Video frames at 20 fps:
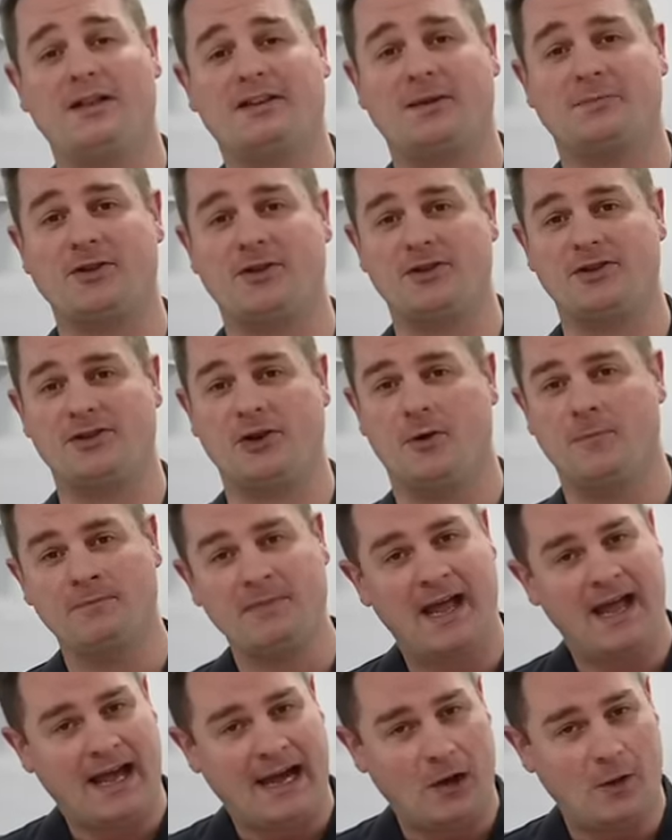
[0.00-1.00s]
welcome to the show.
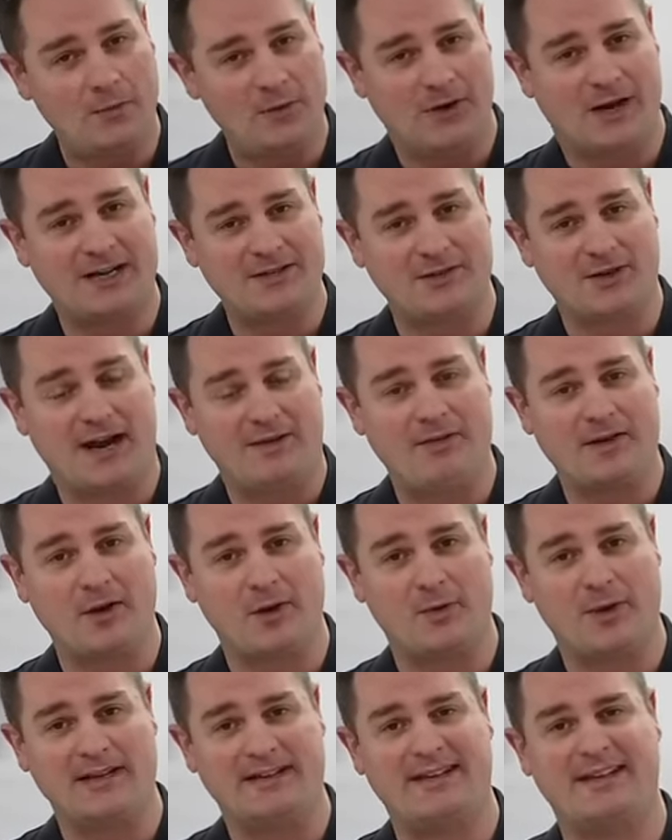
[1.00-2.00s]
I hope you guys are having
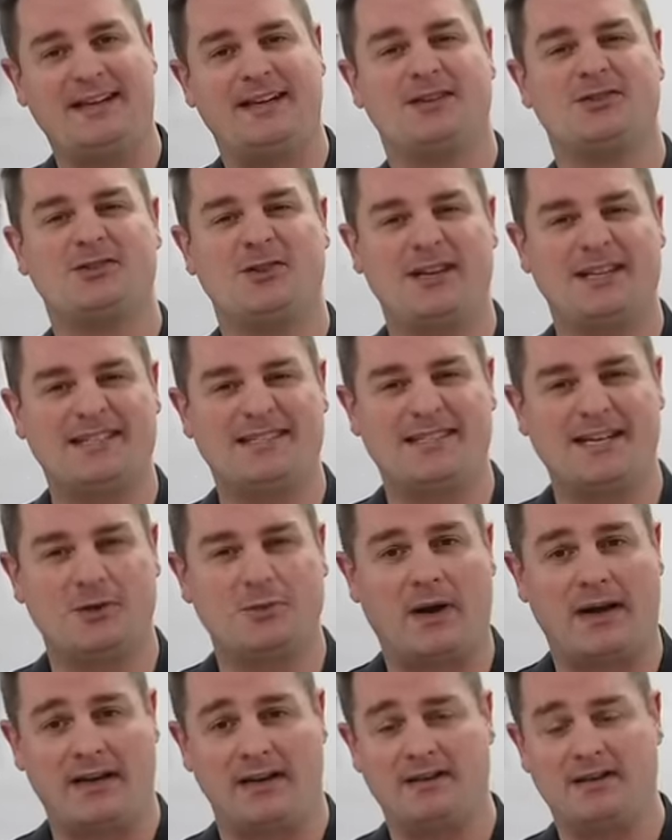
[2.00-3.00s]
a great day. So let's dig
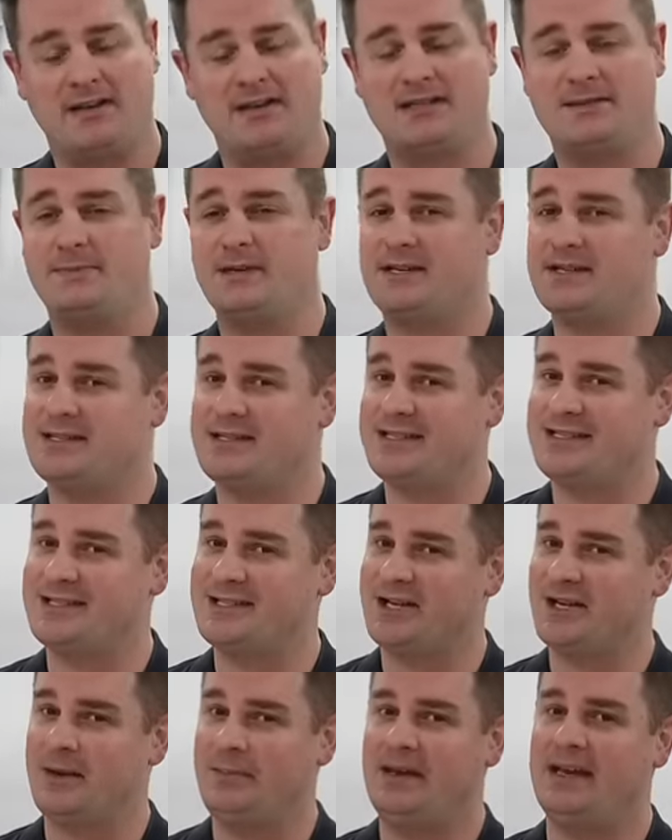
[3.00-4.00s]
right into this because this
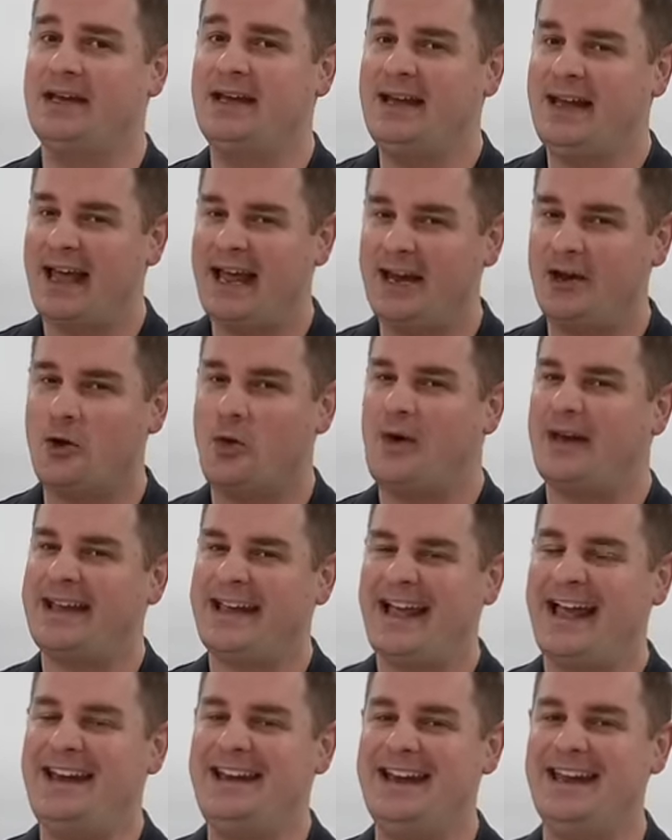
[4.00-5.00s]
is gonna be a
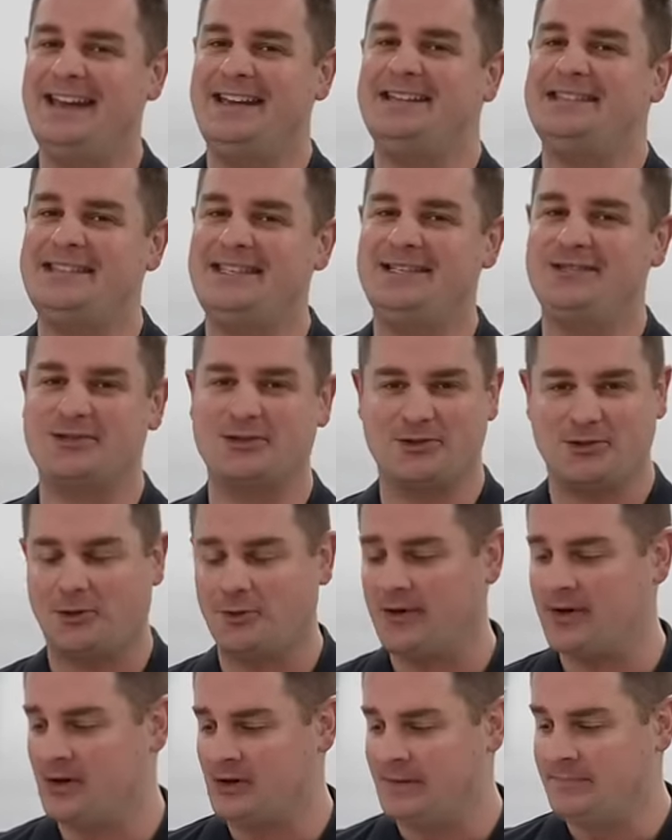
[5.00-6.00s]
quick and easy
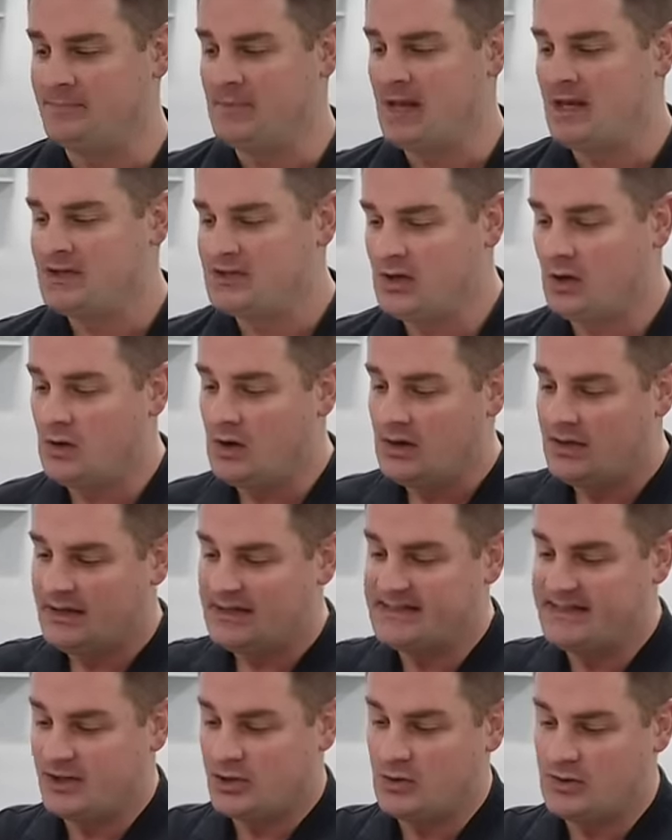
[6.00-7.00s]
tutorial. So
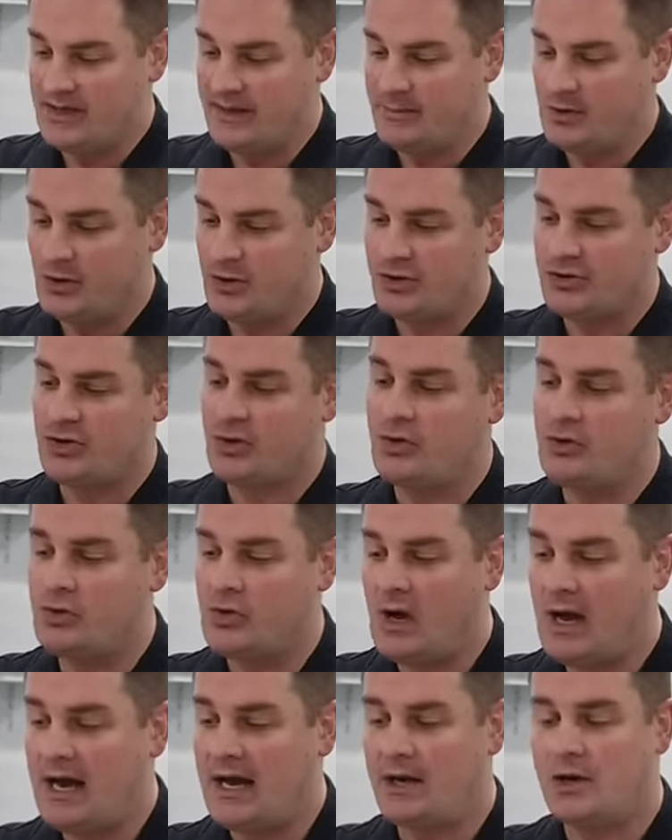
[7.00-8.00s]
essentially I'm gonna show
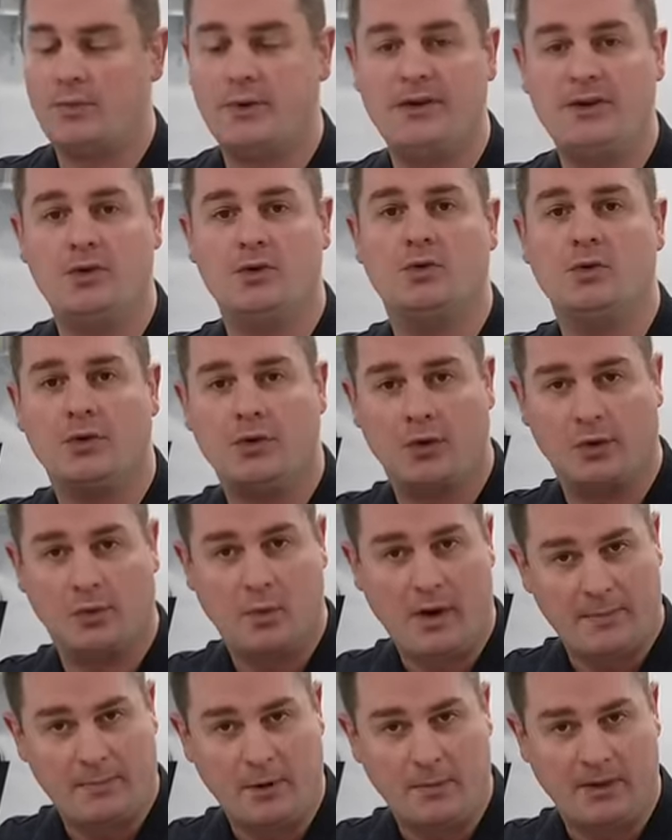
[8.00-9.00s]
you how to renew your
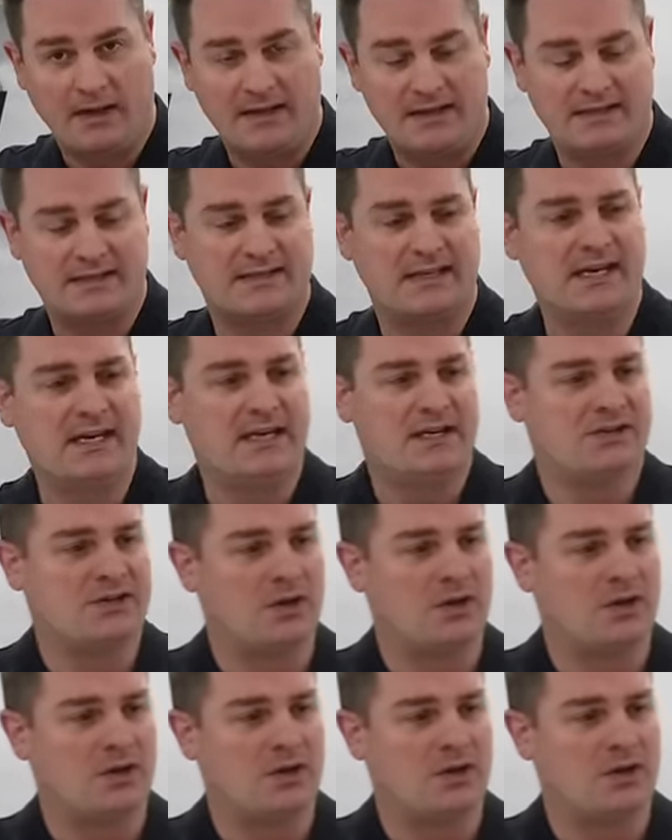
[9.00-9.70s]
wiper blades.